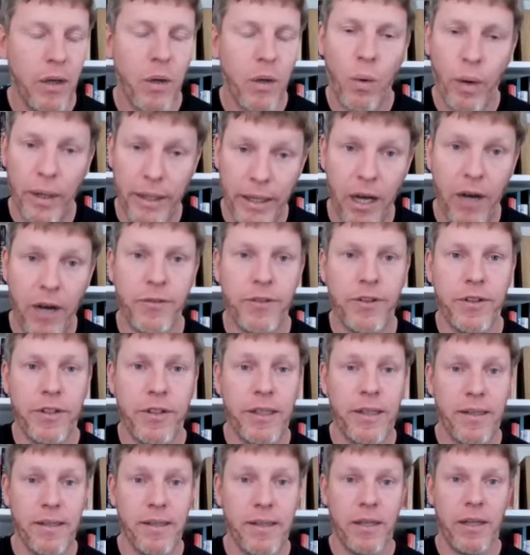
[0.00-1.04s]
Quite often,
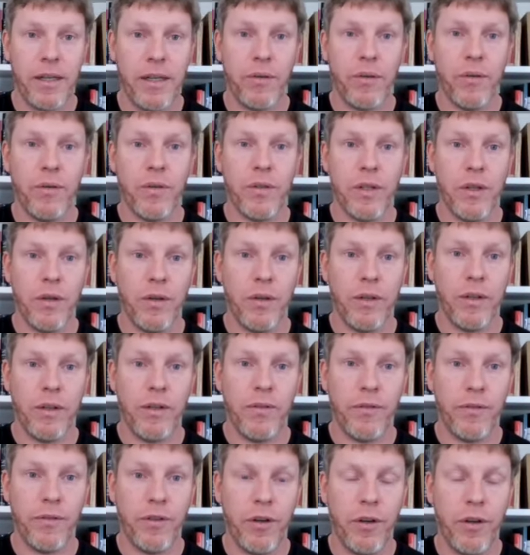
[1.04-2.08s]
the designer is
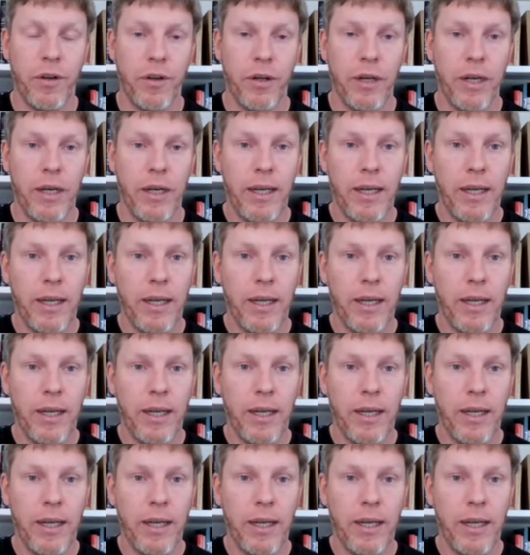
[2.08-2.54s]
looking for